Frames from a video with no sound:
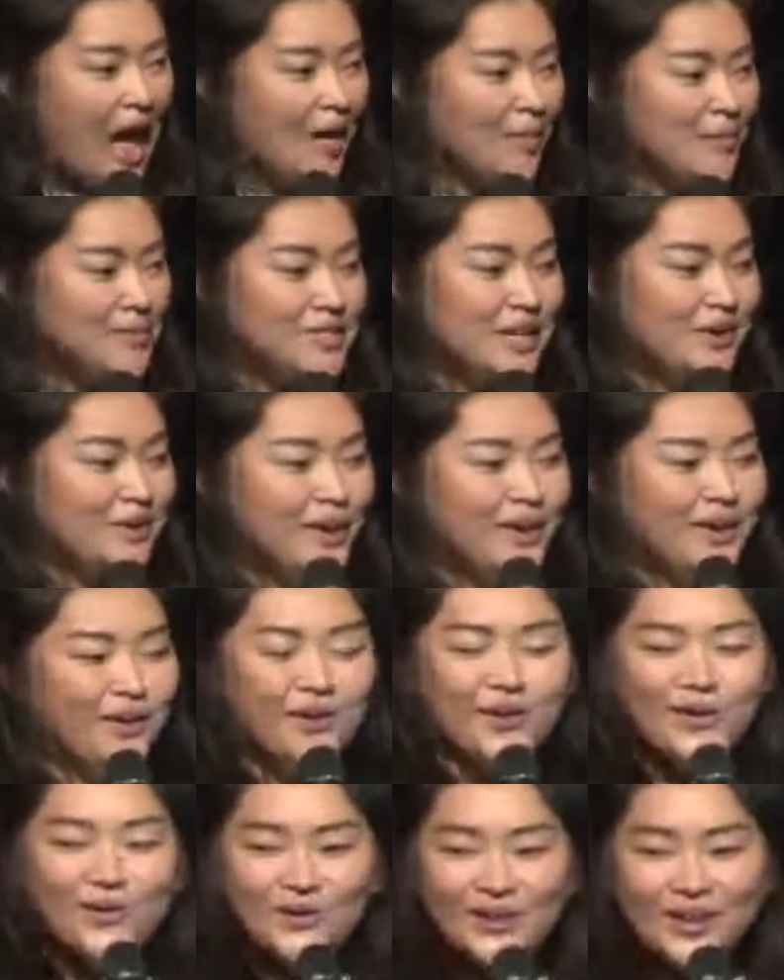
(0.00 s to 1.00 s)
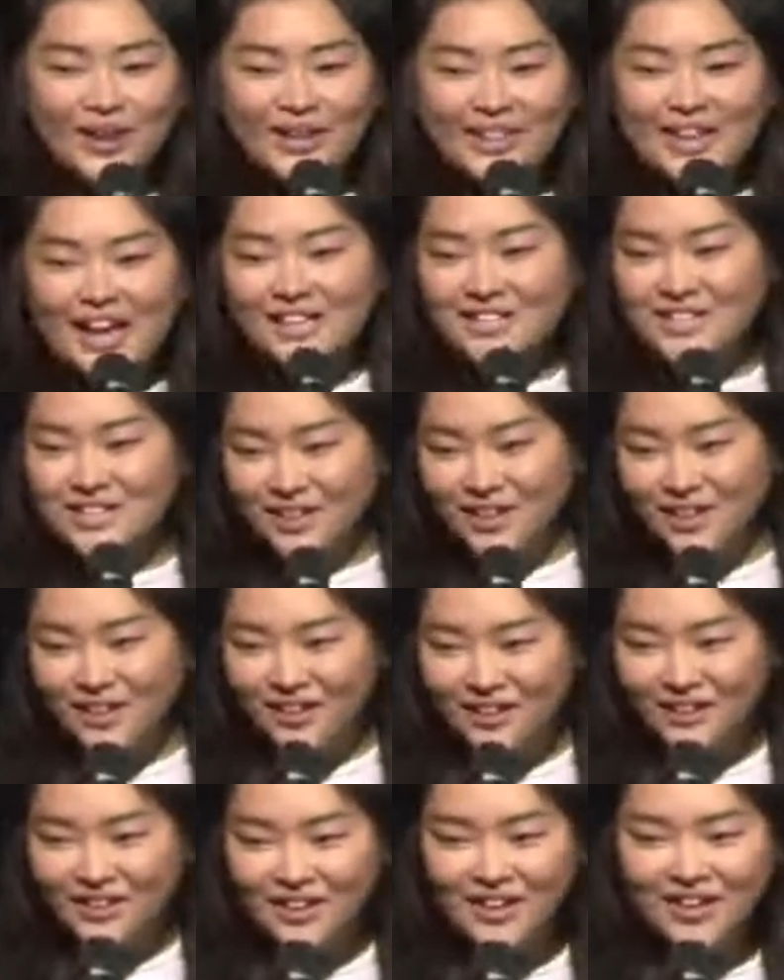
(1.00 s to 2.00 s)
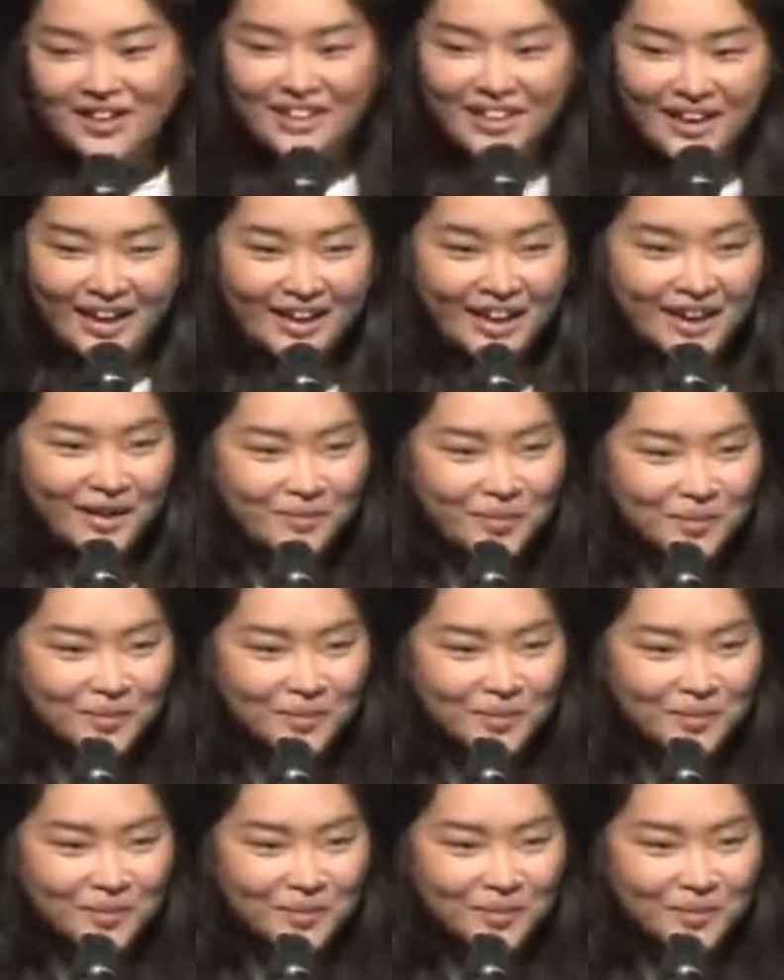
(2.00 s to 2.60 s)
So we all know that song, There Can Be